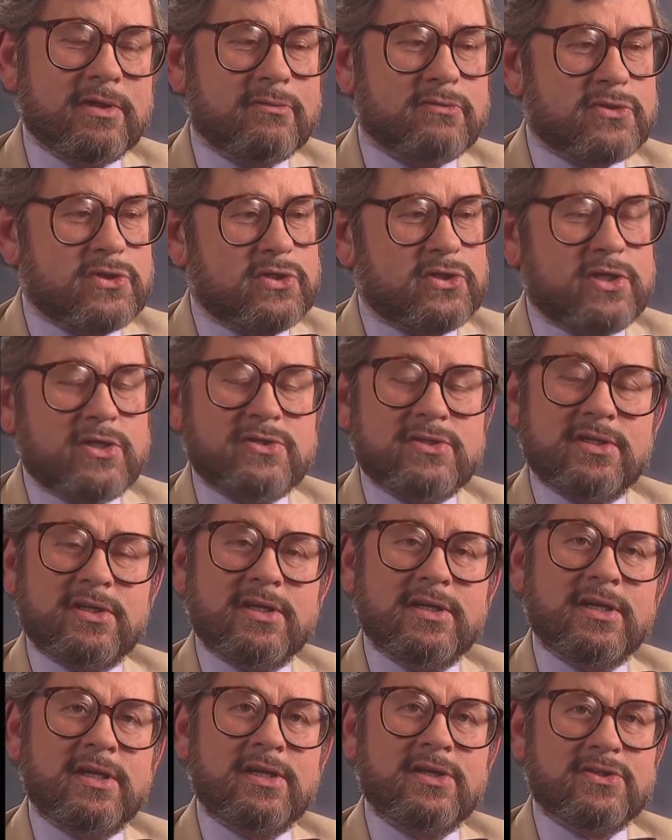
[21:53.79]
It was suggested
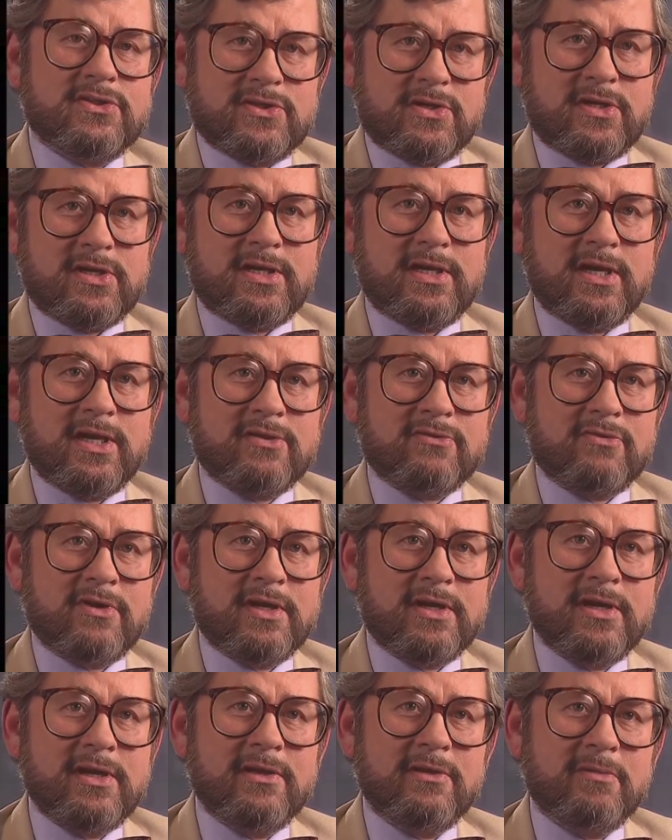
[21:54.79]
I needed
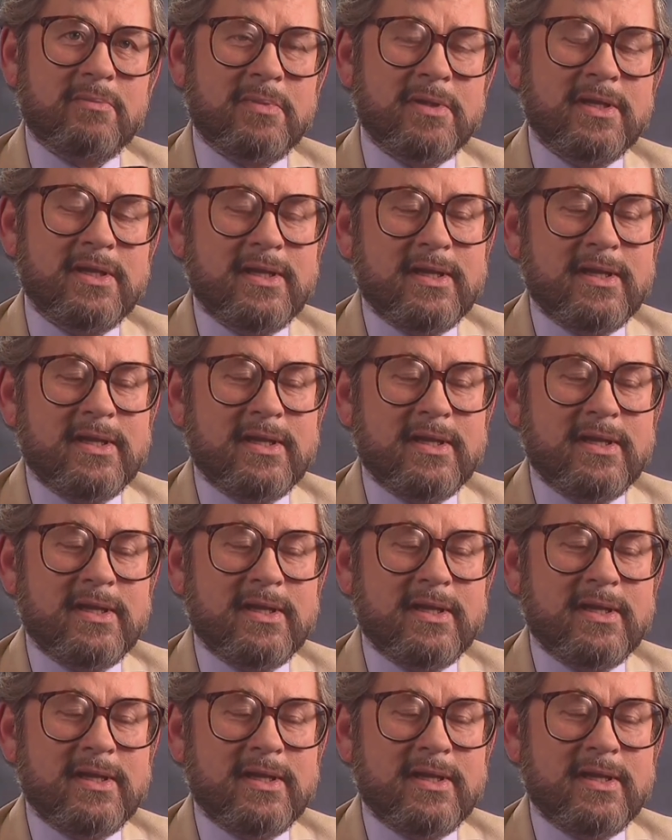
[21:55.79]
psychiatric help.